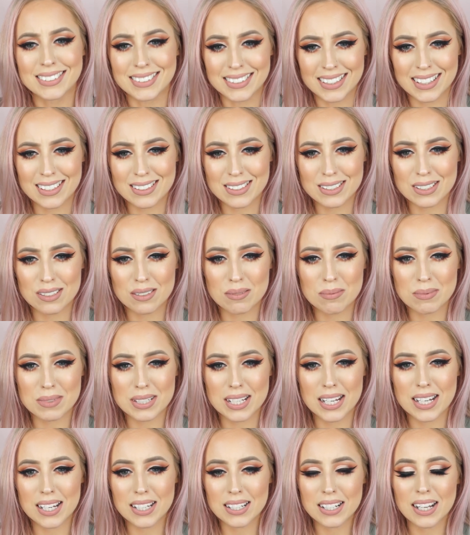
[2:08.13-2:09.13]
You guys know what I'm
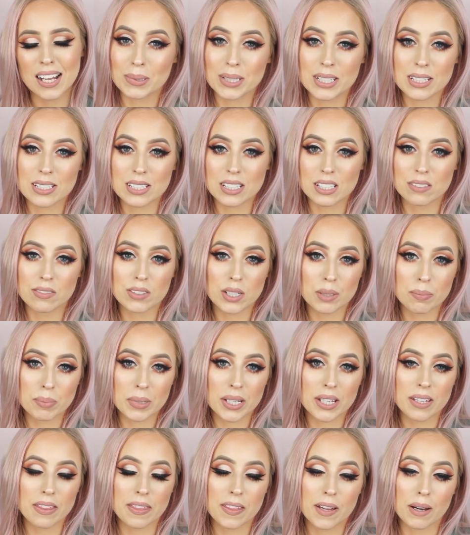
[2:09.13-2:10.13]
saying? Please give it a
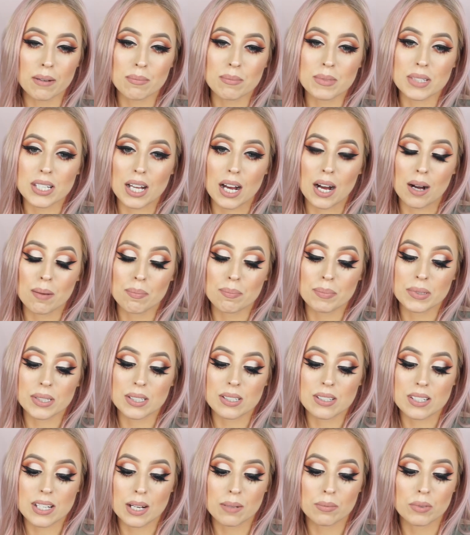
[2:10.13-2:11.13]
big thumbs up
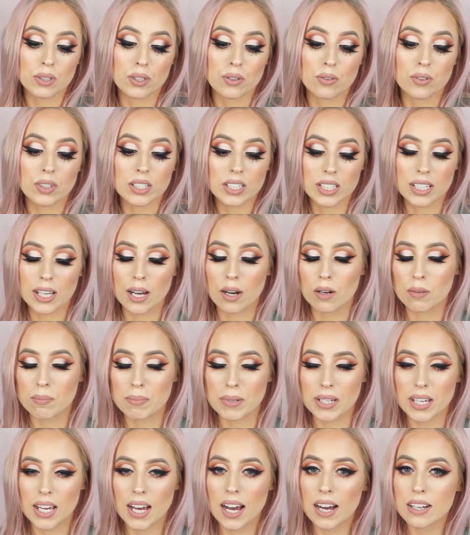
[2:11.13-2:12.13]
because that would really help
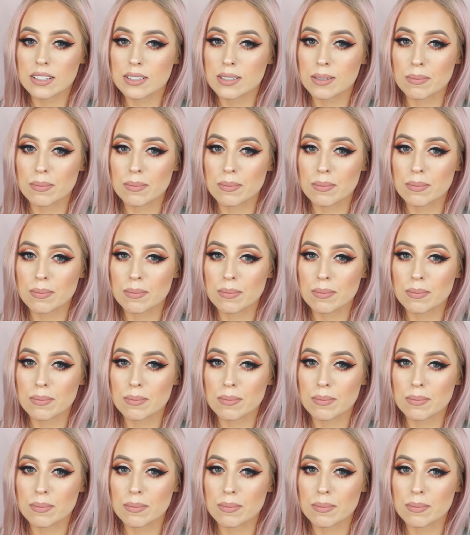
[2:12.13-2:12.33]
me out.